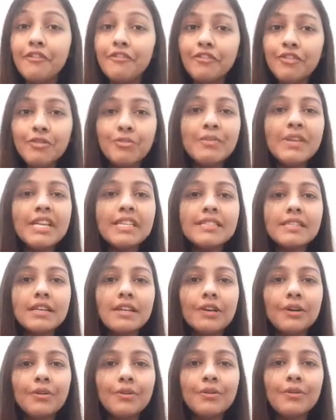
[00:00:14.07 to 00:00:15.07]
Few weeks
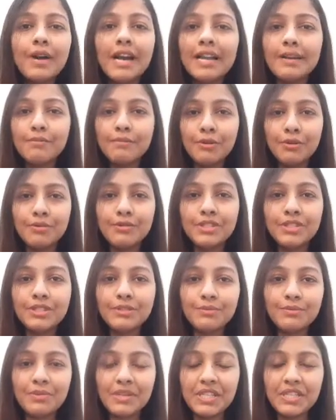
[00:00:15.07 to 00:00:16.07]
ago I uploaded a
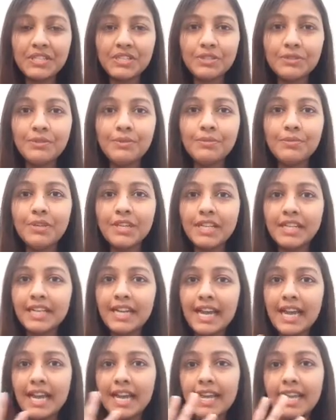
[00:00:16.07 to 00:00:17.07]
video where
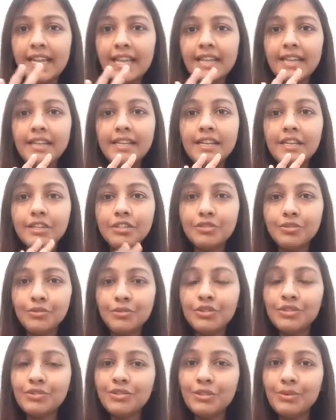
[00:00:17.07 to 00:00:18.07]
I
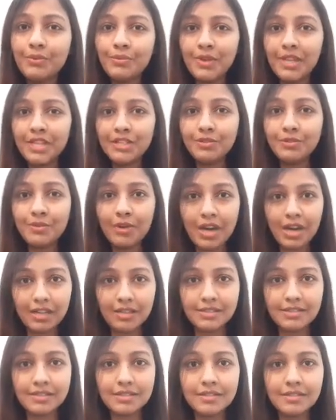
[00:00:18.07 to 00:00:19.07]
told you the way to
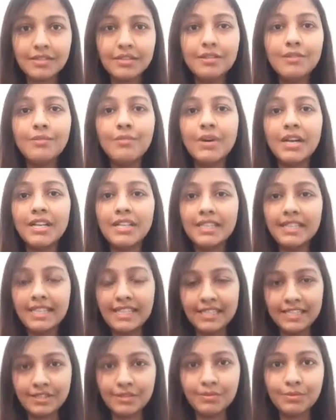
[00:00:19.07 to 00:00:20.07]
answer one
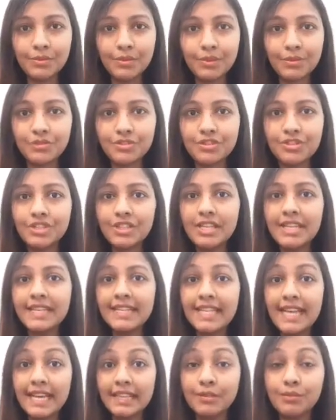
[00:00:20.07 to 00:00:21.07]
interview question, and
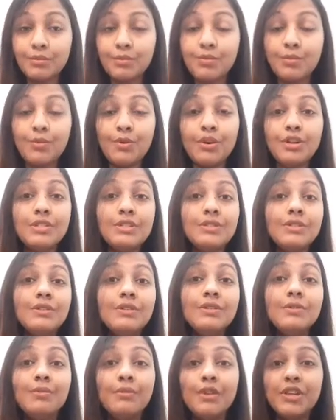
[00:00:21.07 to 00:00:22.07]
that was
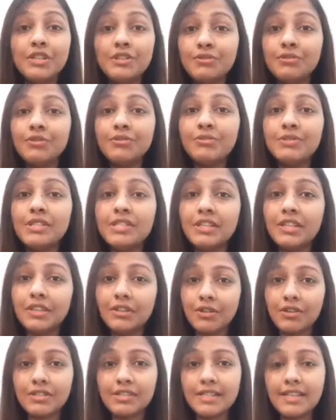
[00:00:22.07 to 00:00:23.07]
where do you see
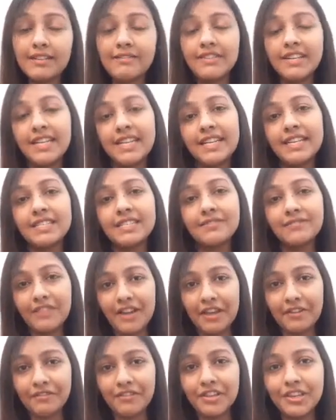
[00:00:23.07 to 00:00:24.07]
yourself in next
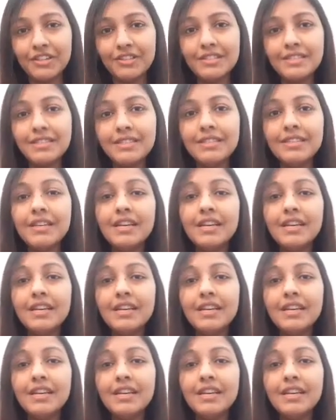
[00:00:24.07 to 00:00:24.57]
5 years.